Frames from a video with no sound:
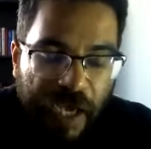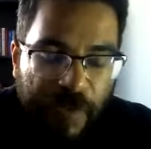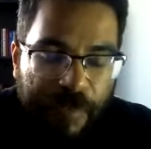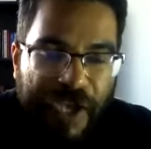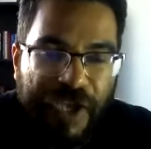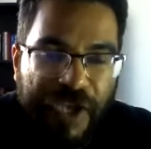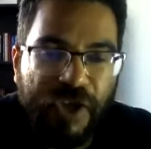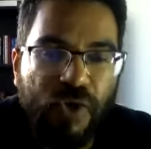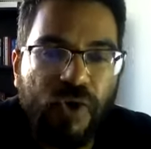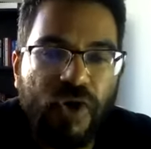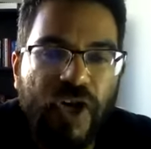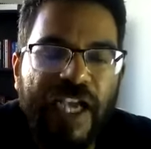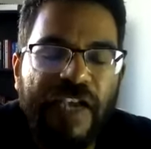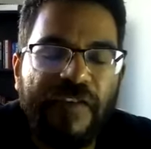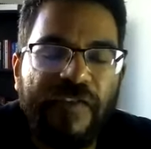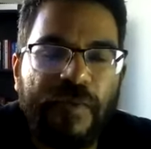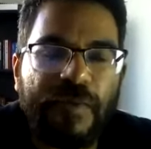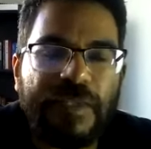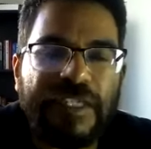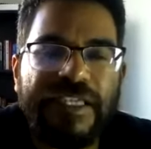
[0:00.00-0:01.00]
By you
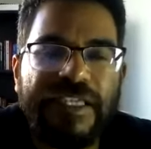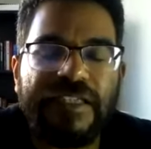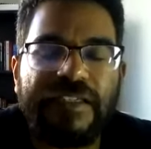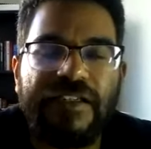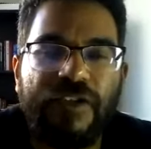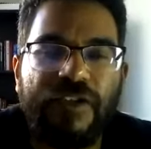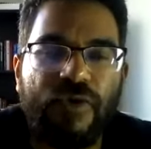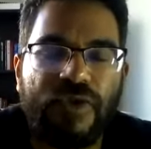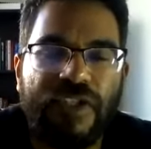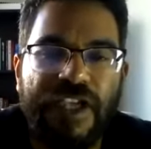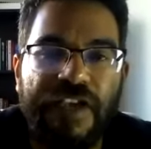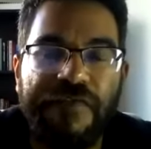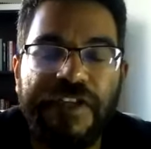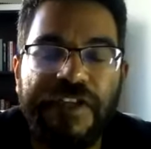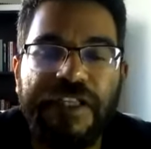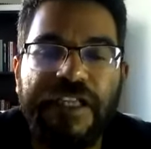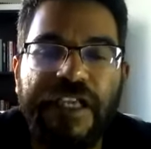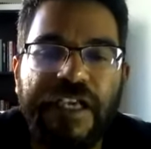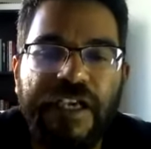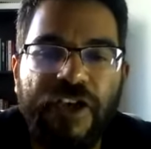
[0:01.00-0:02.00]
going from 60 to
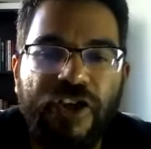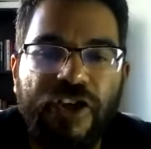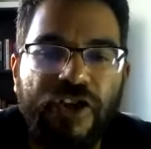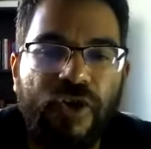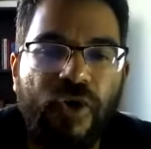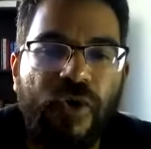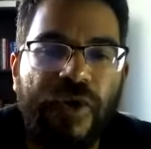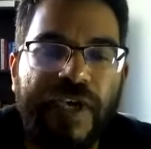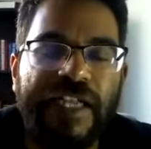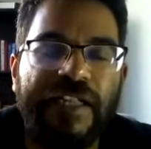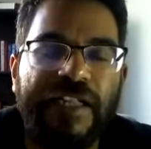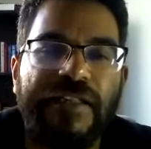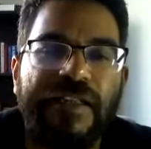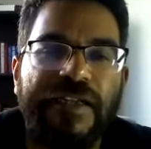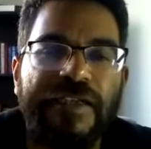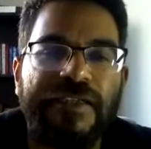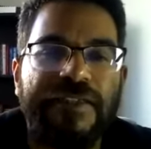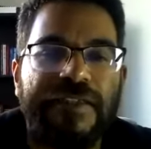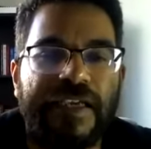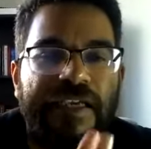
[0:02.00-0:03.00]
70, your
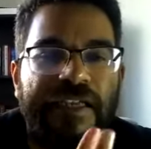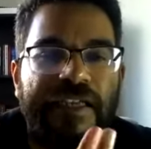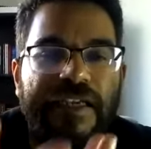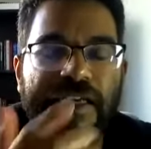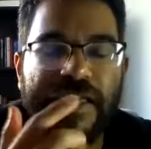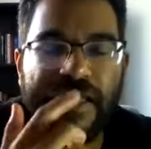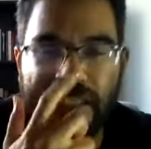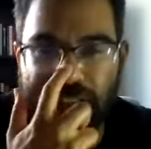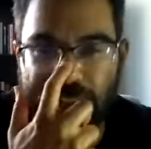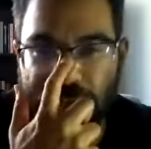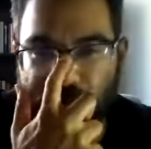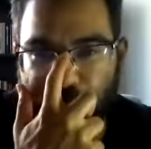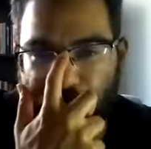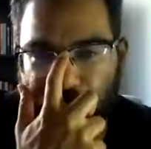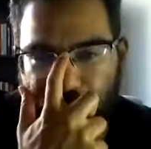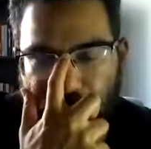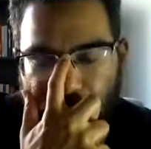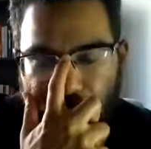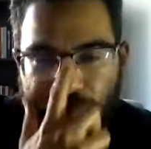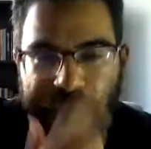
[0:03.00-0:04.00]
interest increases
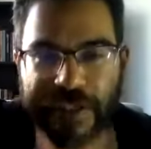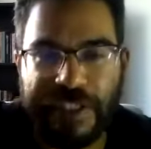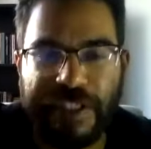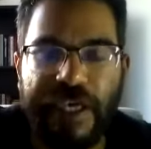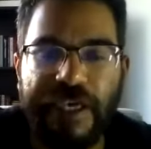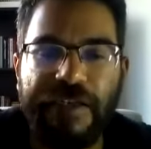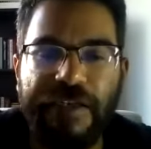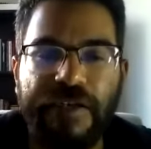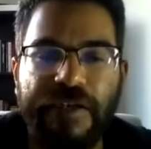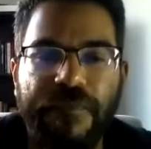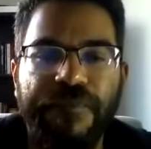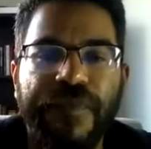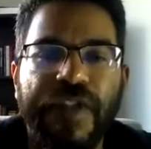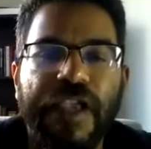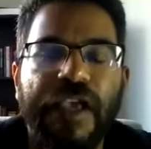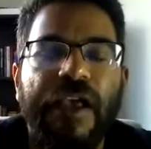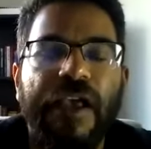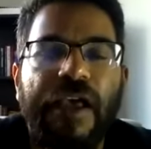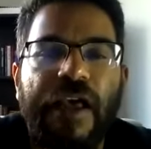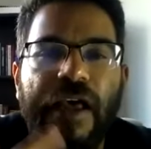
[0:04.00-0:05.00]
by 10%.
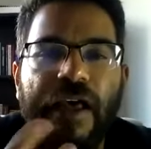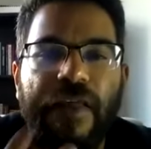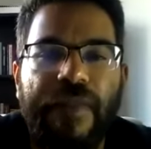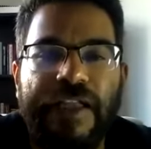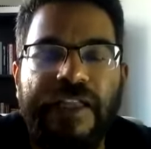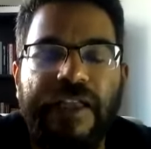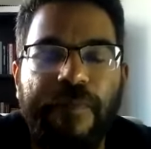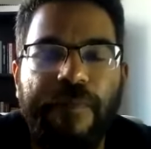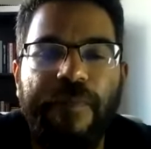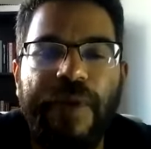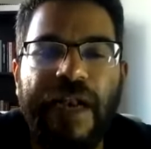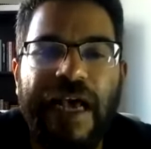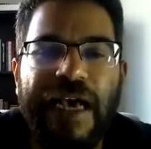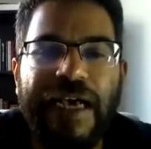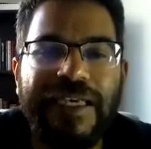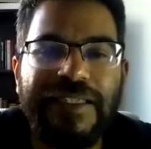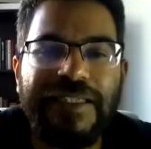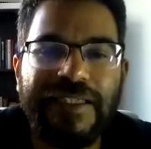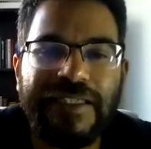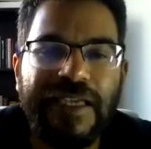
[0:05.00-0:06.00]
That
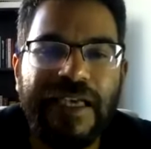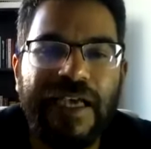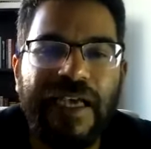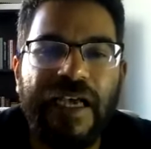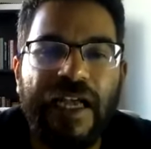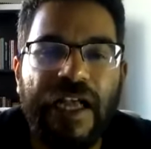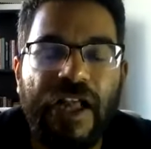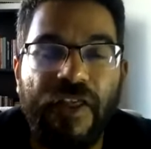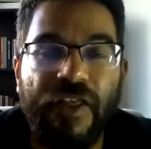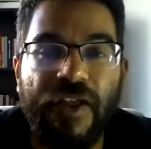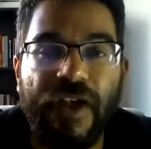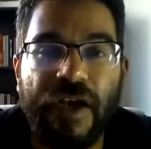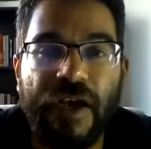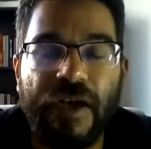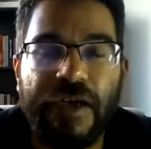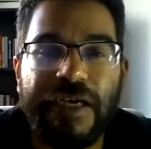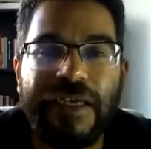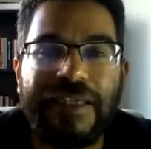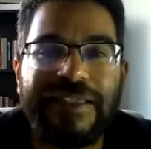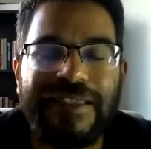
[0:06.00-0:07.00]
implies
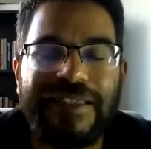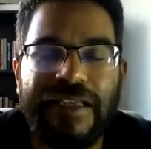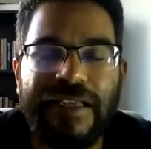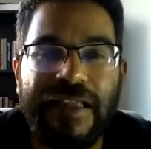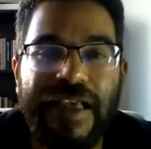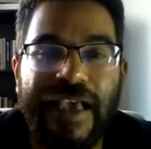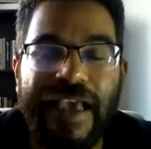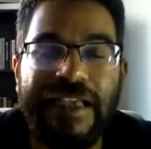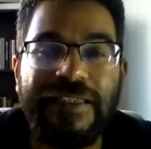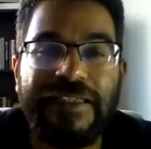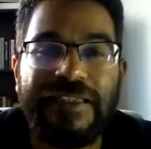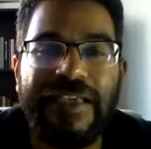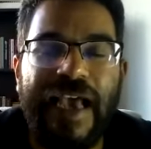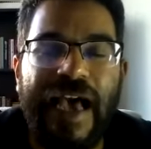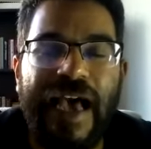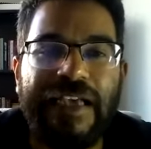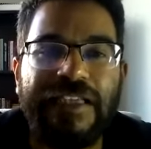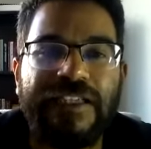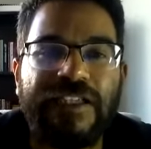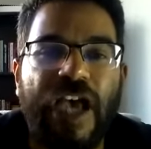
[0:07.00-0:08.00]
the
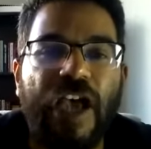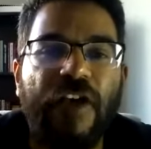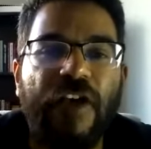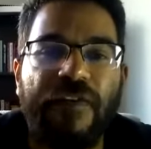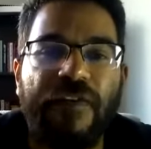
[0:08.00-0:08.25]
NCI is going